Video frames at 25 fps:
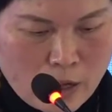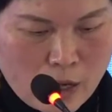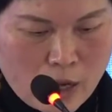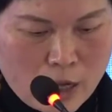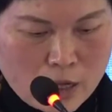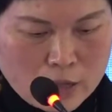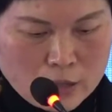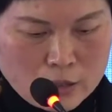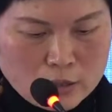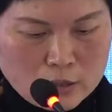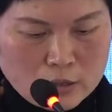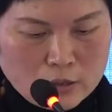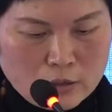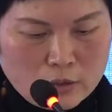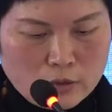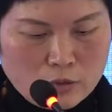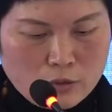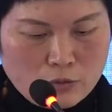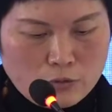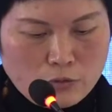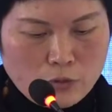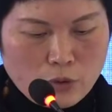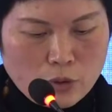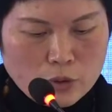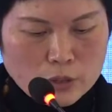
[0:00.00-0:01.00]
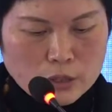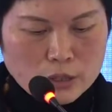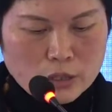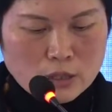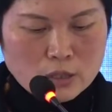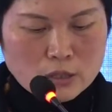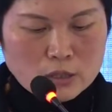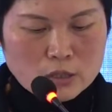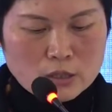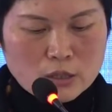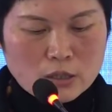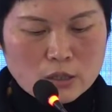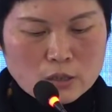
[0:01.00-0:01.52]
and
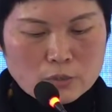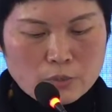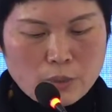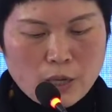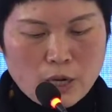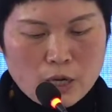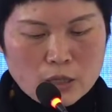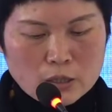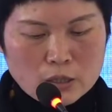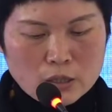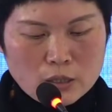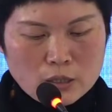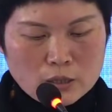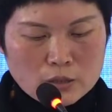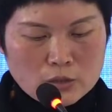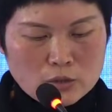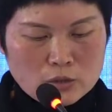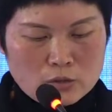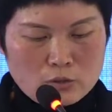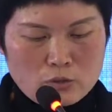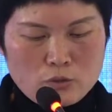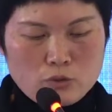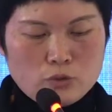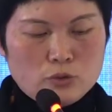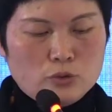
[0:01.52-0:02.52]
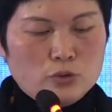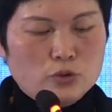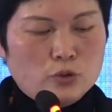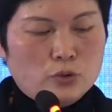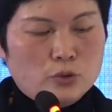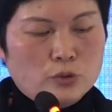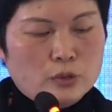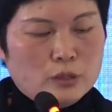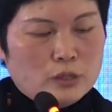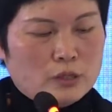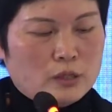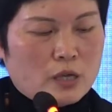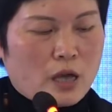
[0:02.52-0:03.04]
forcing third parties to
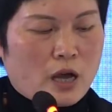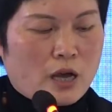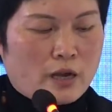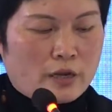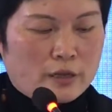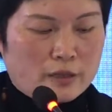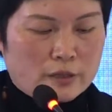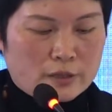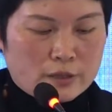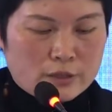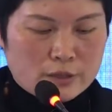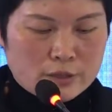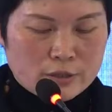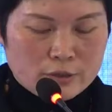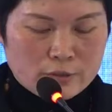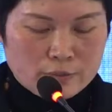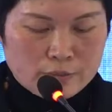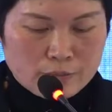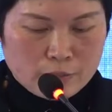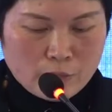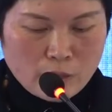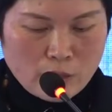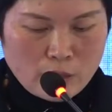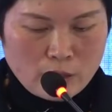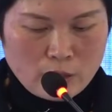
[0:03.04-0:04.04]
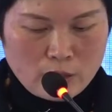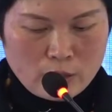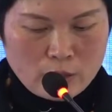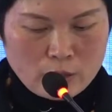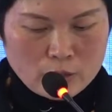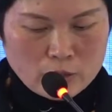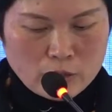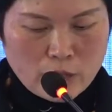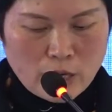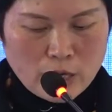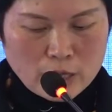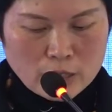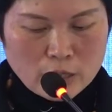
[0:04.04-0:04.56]
choose sides.
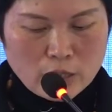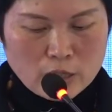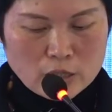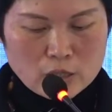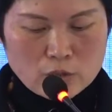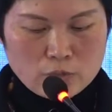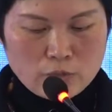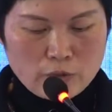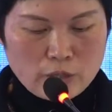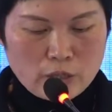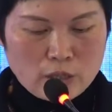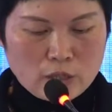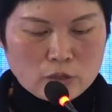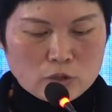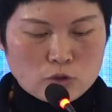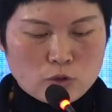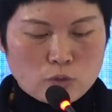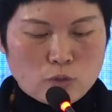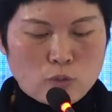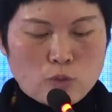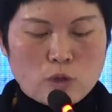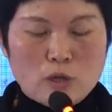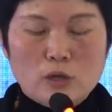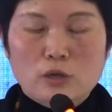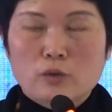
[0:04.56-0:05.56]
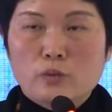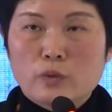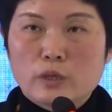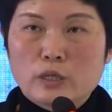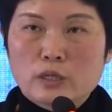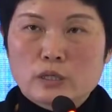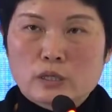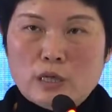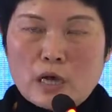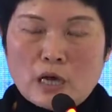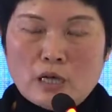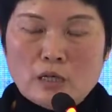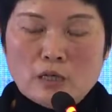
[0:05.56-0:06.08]
China is willing to work
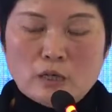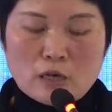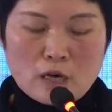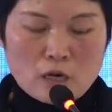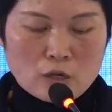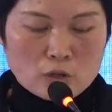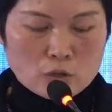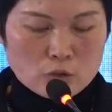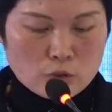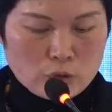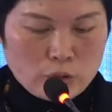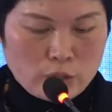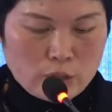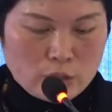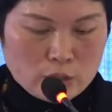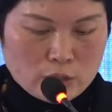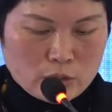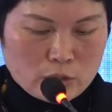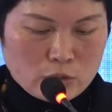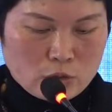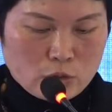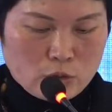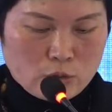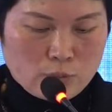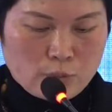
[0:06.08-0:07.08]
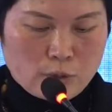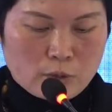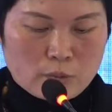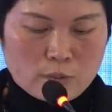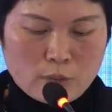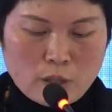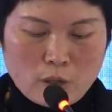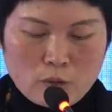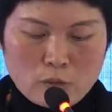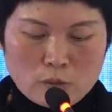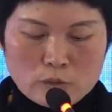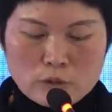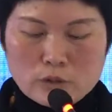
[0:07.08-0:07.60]
with other countries to
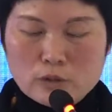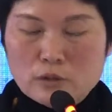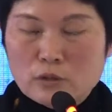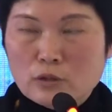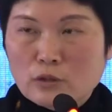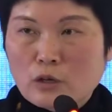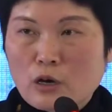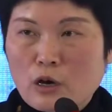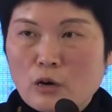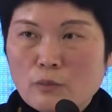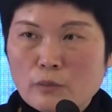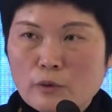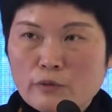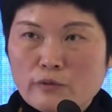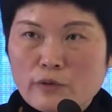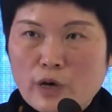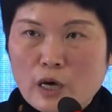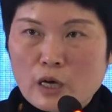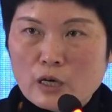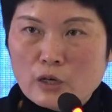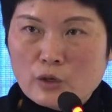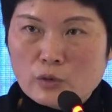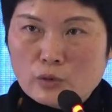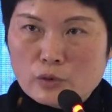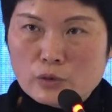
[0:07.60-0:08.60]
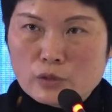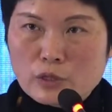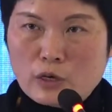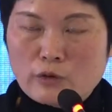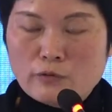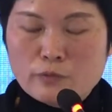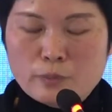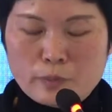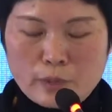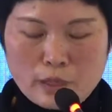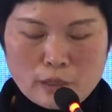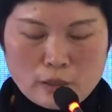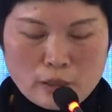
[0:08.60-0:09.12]
promote the common values
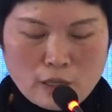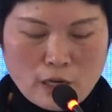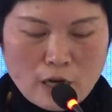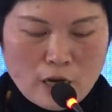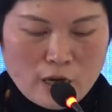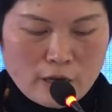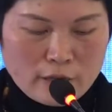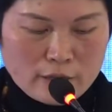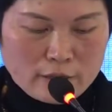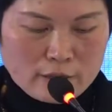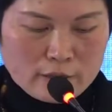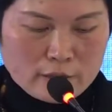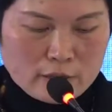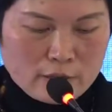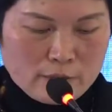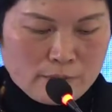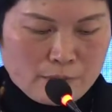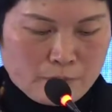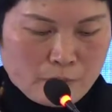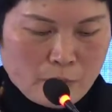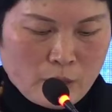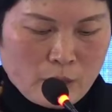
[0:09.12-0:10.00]
of mankind,